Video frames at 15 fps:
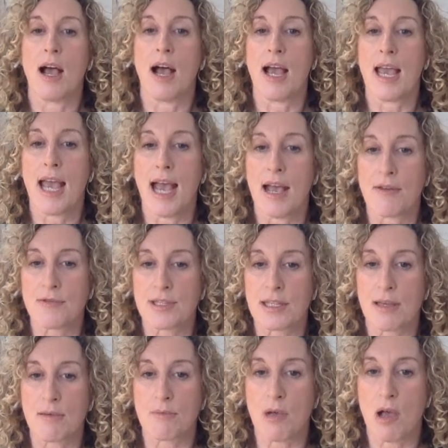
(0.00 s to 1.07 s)
I have
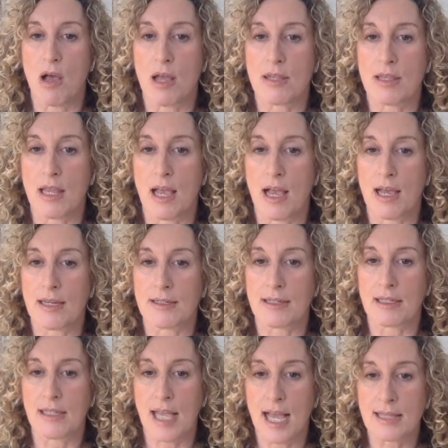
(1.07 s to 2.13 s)
some online
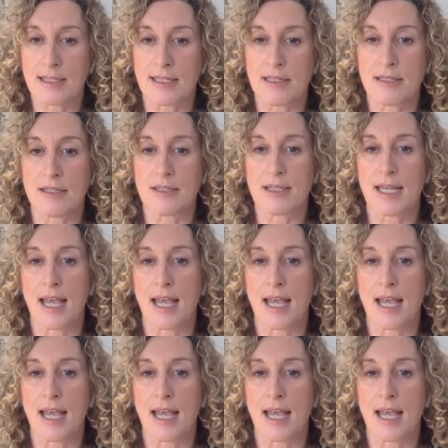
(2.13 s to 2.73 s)
classes,